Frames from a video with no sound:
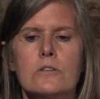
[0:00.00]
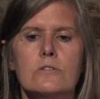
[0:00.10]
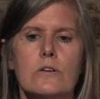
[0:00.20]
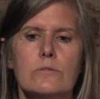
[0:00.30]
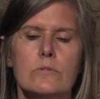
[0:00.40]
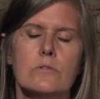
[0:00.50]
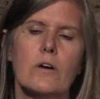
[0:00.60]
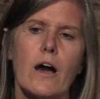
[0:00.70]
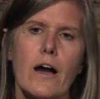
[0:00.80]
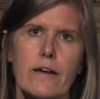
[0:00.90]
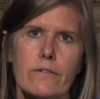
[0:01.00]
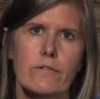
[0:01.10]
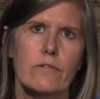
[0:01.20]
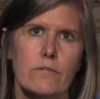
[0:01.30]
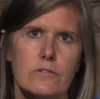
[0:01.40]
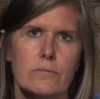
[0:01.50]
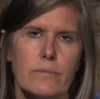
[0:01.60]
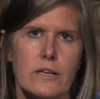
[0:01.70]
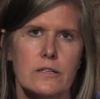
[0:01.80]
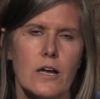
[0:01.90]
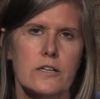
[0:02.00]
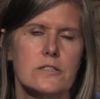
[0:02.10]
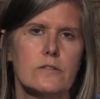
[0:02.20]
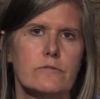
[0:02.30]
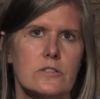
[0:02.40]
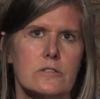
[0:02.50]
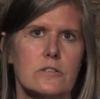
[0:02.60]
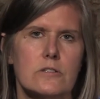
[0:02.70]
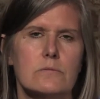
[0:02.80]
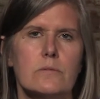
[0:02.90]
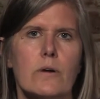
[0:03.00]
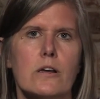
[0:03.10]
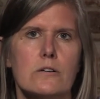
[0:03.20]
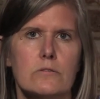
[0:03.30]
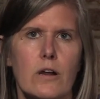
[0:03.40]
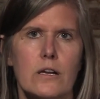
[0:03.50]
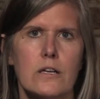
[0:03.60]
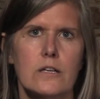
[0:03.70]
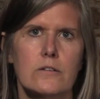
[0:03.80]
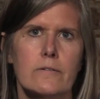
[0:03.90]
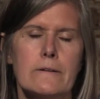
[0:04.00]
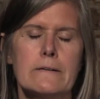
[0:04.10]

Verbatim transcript: So I made an, a different decision with my own writing.